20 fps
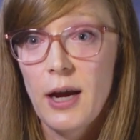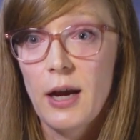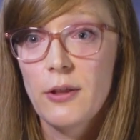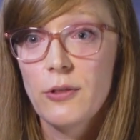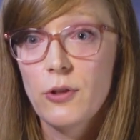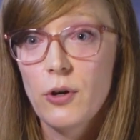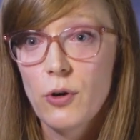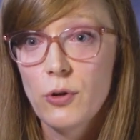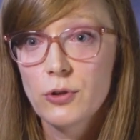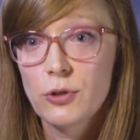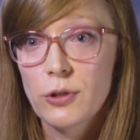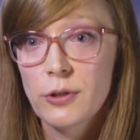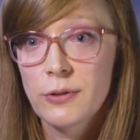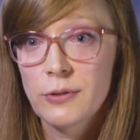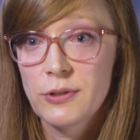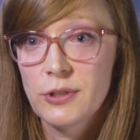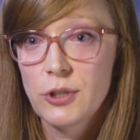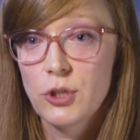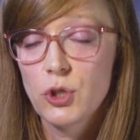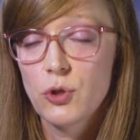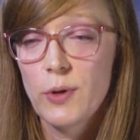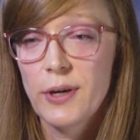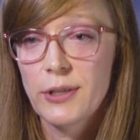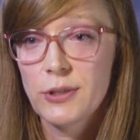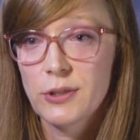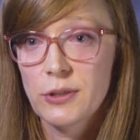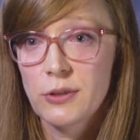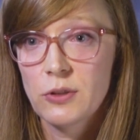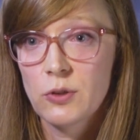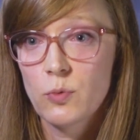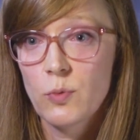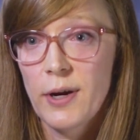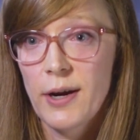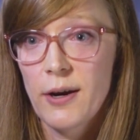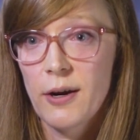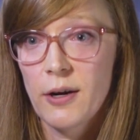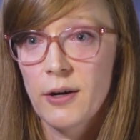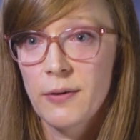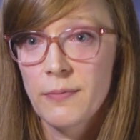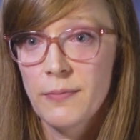And those are situations
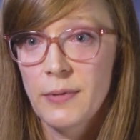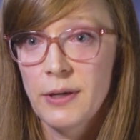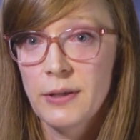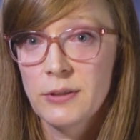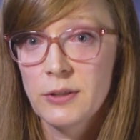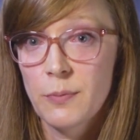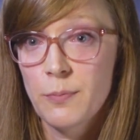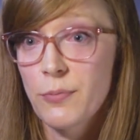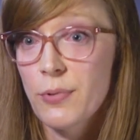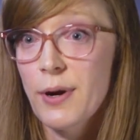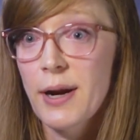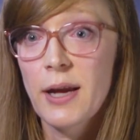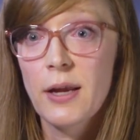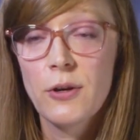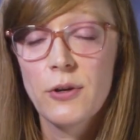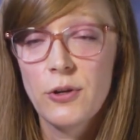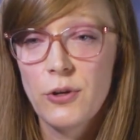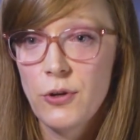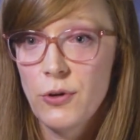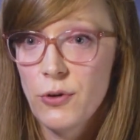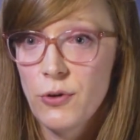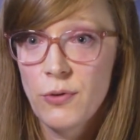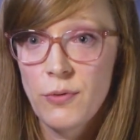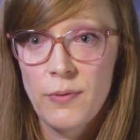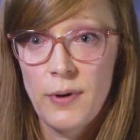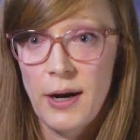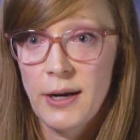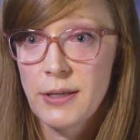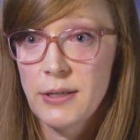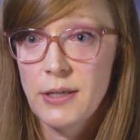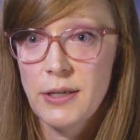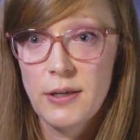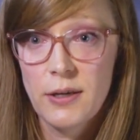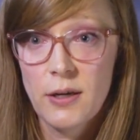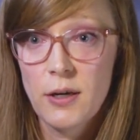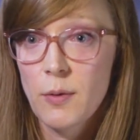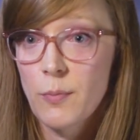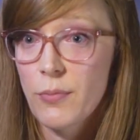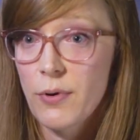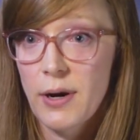where it's a brand new
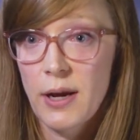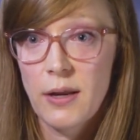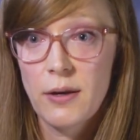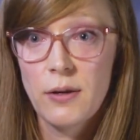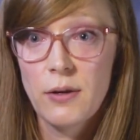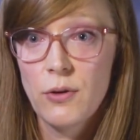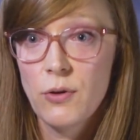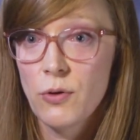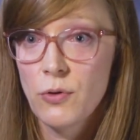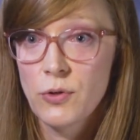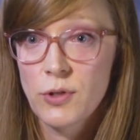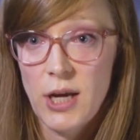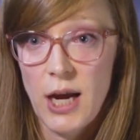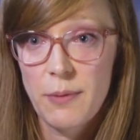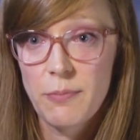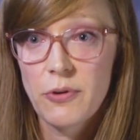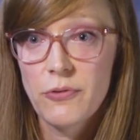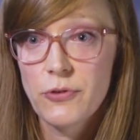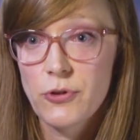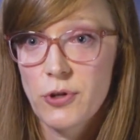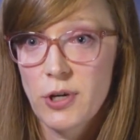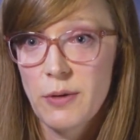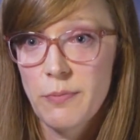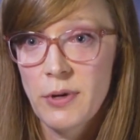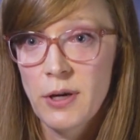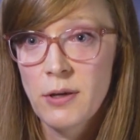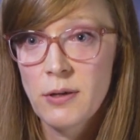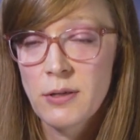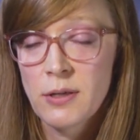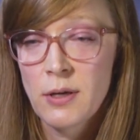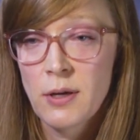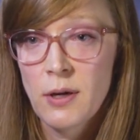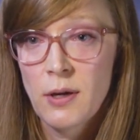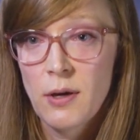idea, a brand new type of treatment,